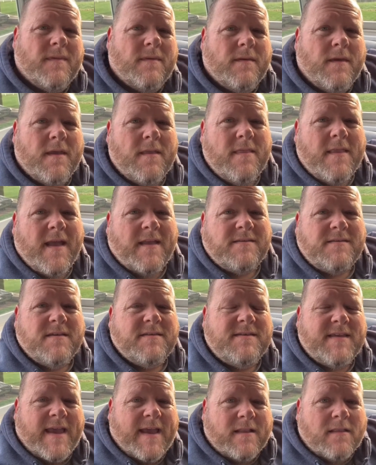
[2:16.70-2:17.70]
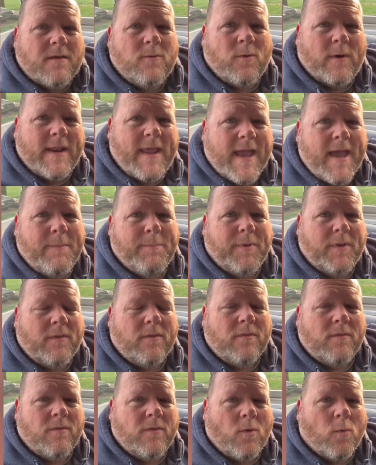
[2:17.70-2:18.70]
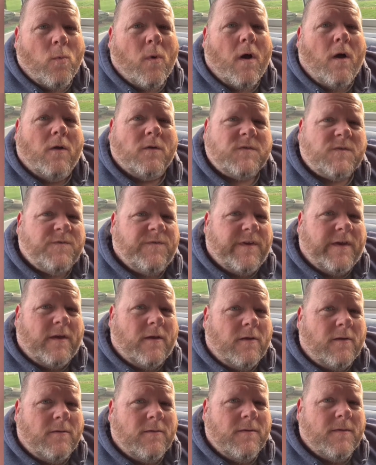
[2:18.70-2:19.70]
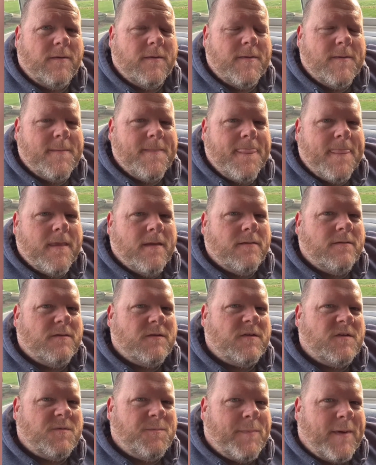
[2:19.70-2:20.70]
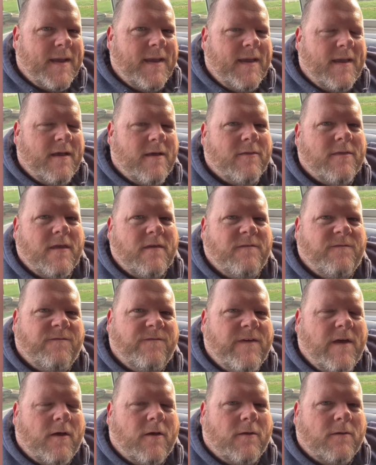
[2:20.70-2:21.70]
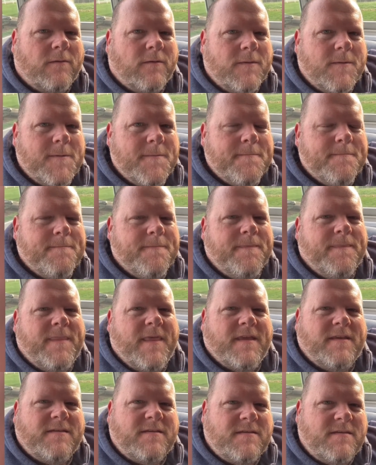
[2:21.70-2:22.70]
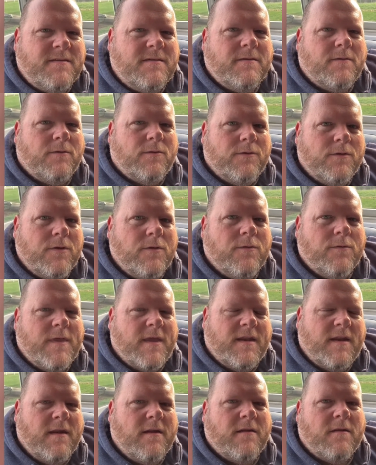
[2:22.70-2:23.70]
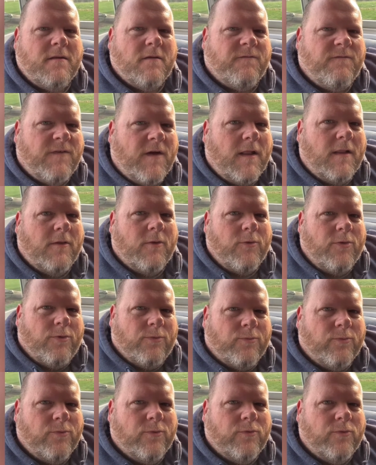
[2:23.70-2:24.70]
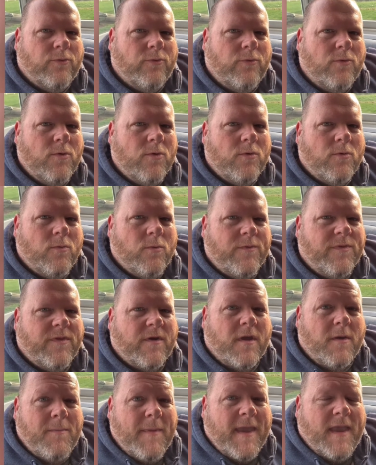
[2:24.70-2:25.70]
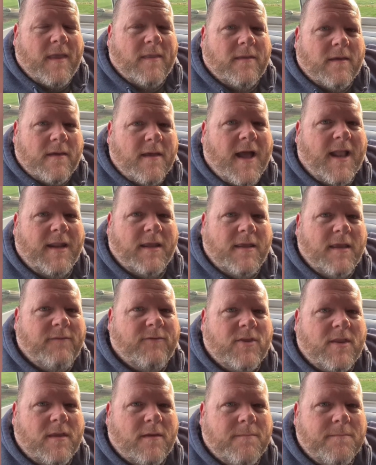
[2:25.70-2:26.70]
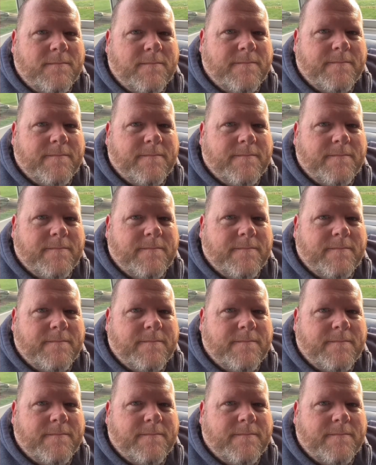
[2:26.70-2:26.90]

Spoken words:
And that's exactly what happened. The walls fell. Despite how they felt, they still knew they needed to follow through with the command that God had given them.